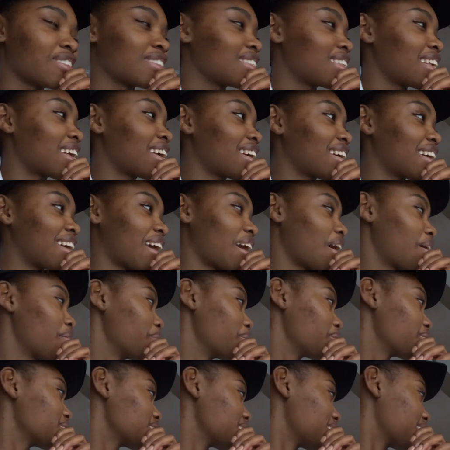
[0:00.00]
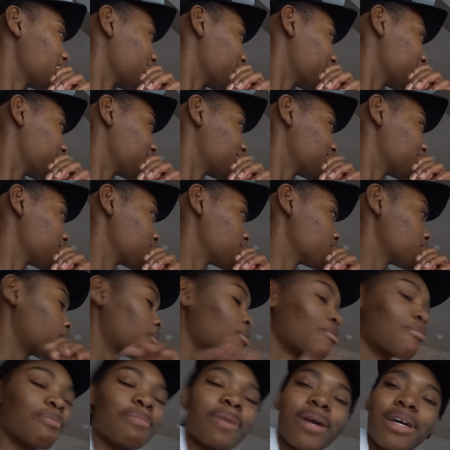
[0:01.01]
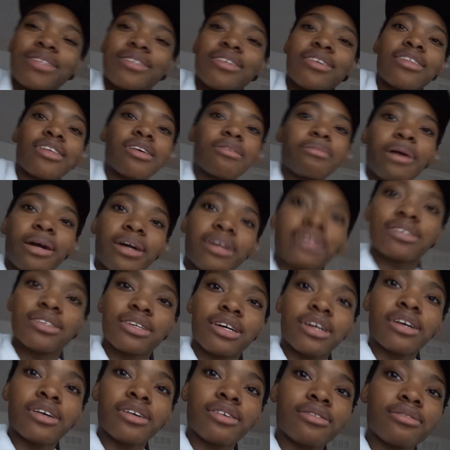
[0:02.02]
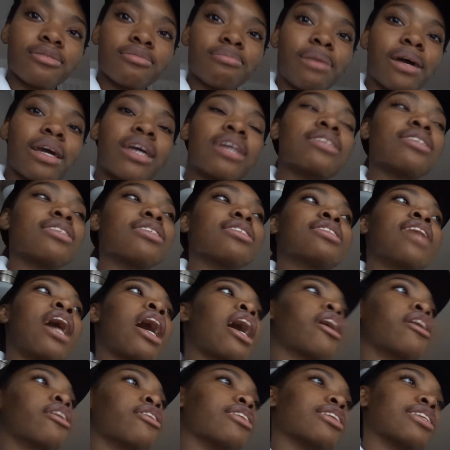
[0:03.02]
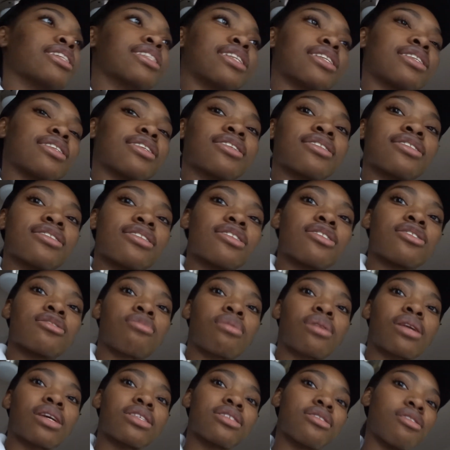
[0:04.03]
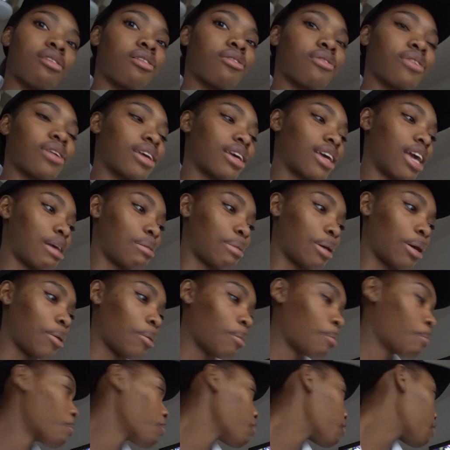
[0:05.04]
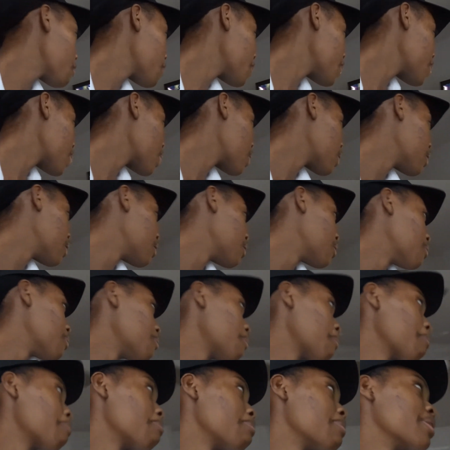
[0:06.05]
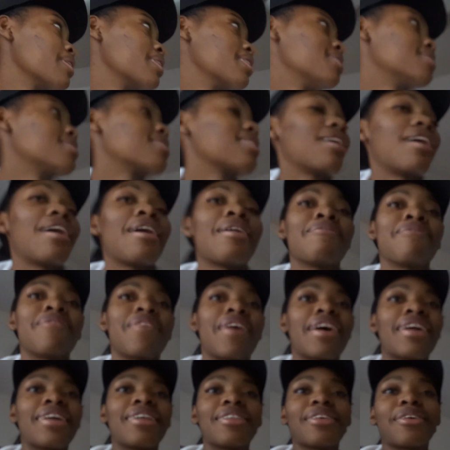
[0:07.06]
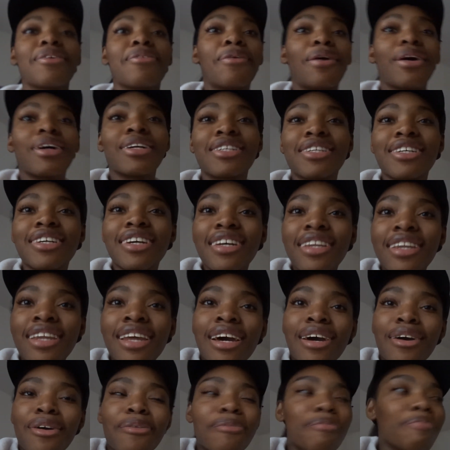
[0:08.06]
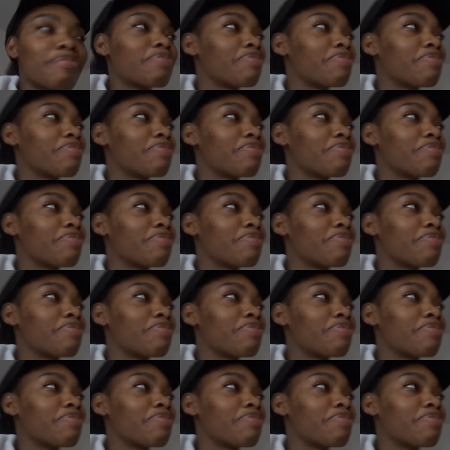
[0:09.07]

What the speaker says: saying how much I hated this show basically its entire existence since 2012 when it came out, because I'm finally watching it now,